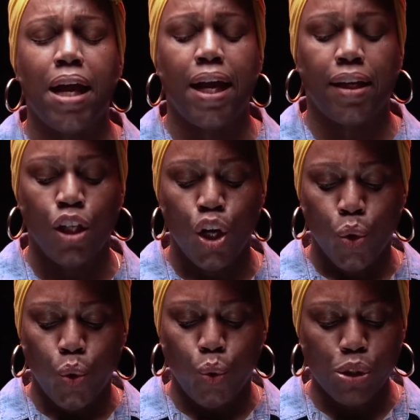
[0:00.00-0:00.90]
man
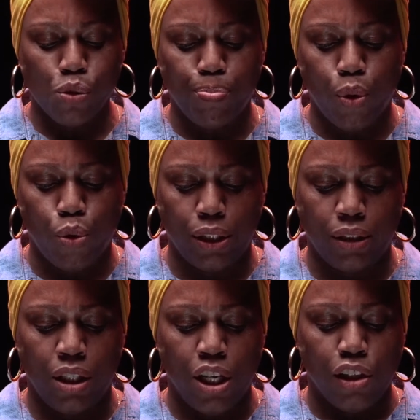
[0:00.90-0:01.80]
who was
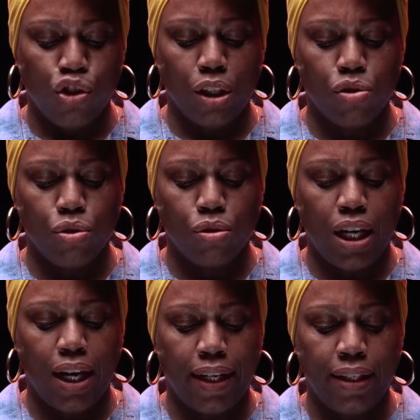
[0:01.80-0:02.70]
born just to
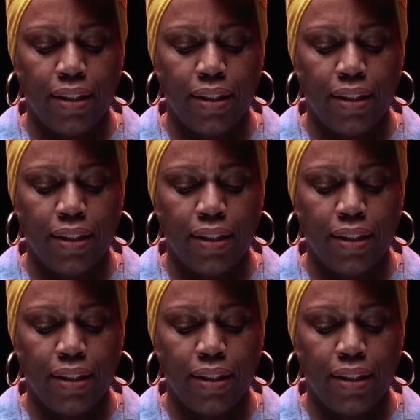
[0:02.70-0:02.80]
die.